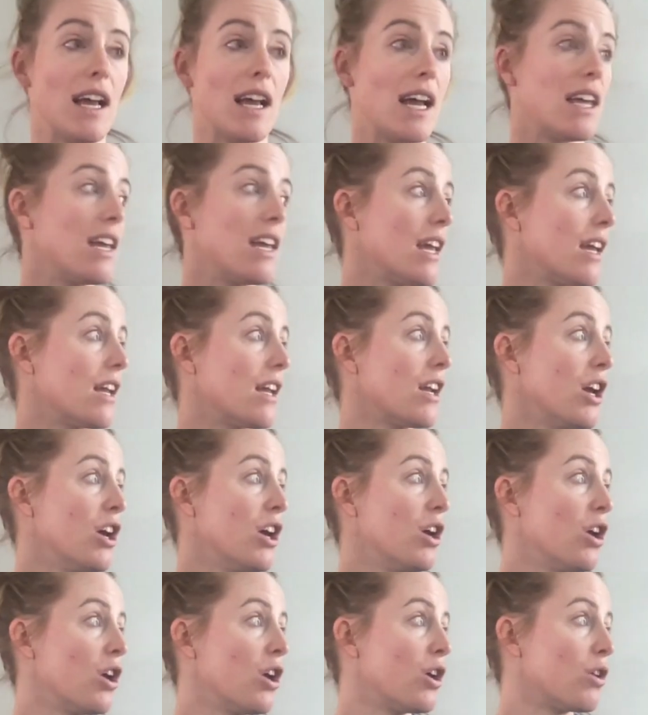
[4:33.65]
I can't
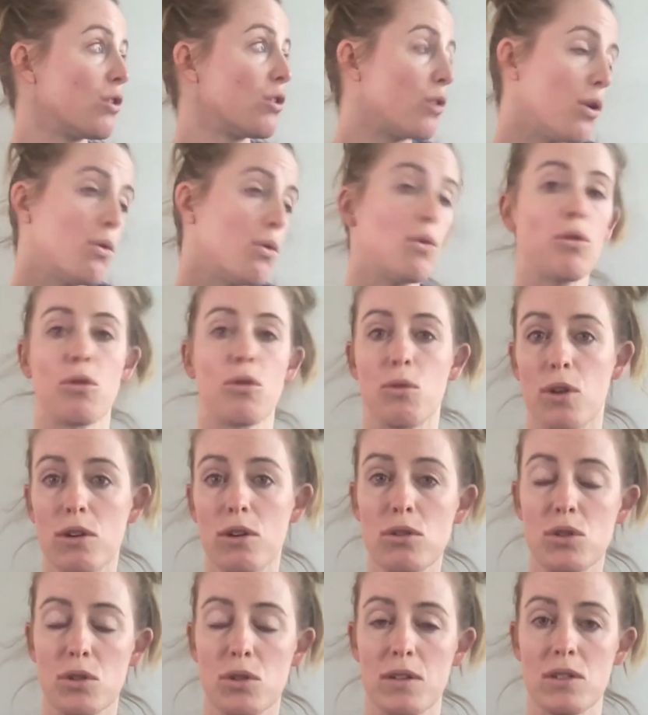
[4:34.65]
go to the
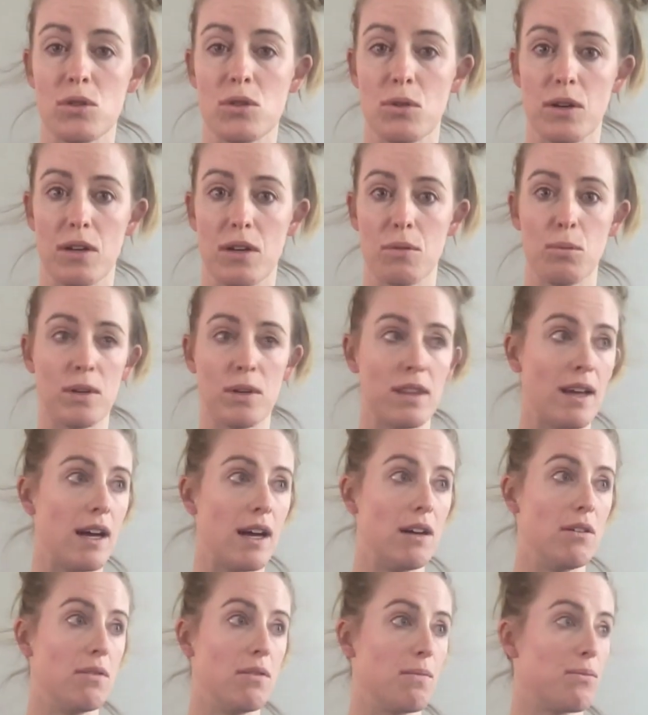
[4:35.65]
grocery store
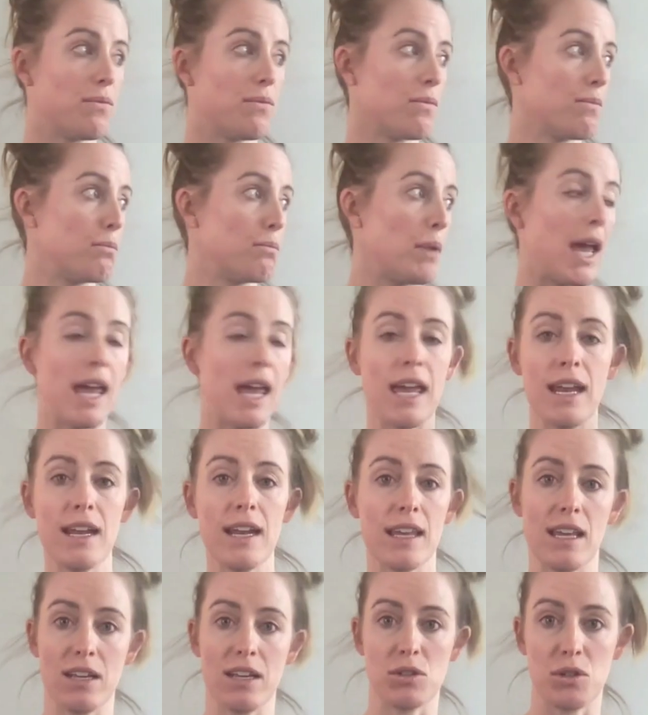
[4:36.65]
without
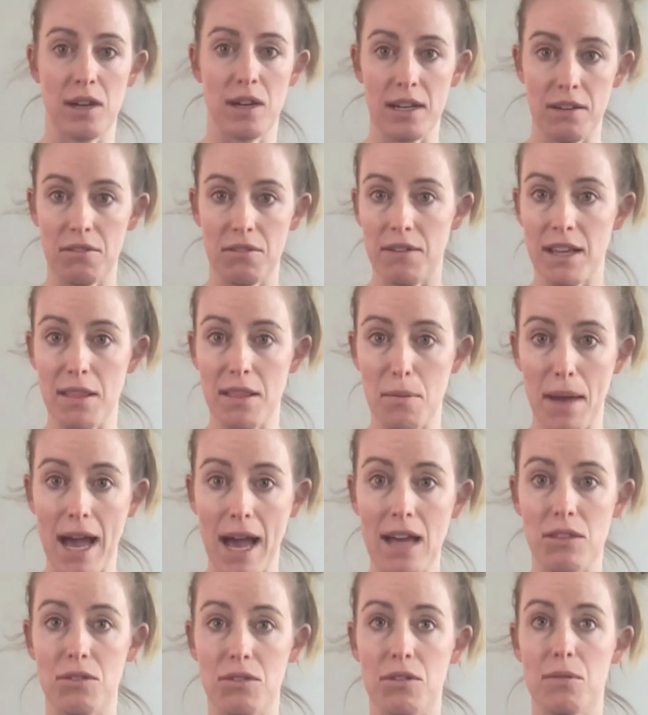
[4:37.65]
panicking trying to find the
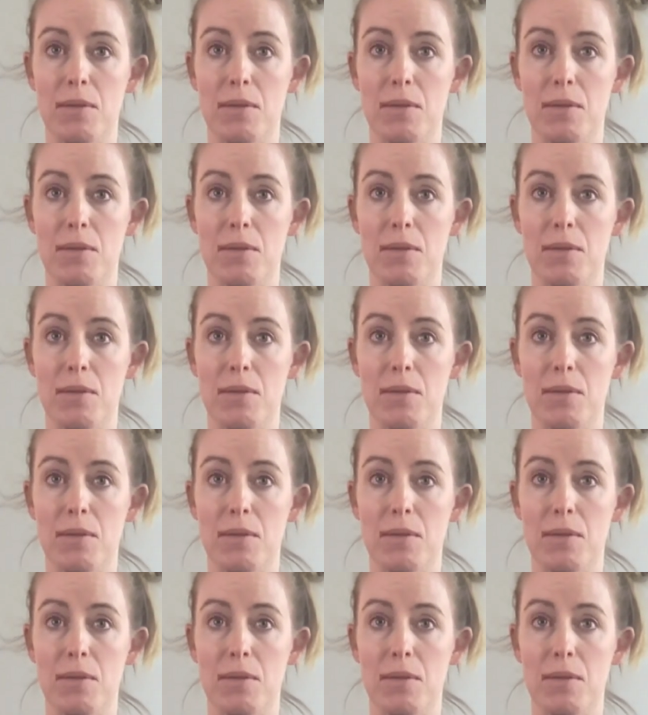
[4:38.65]
bathroom.